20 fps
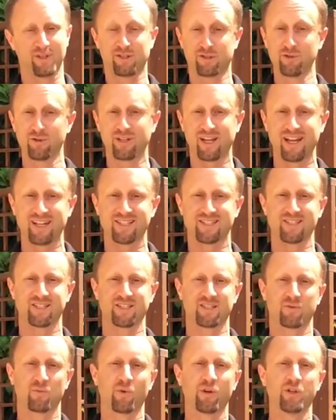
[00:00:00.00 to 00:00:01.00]

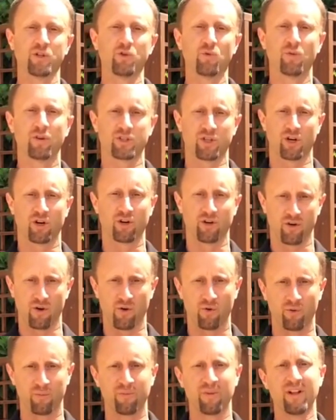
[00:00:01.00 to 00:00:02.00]
suitcases when you return
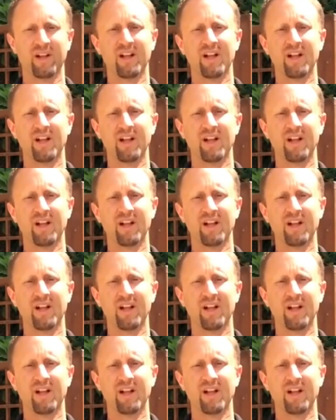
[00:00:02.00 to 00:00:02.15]
home.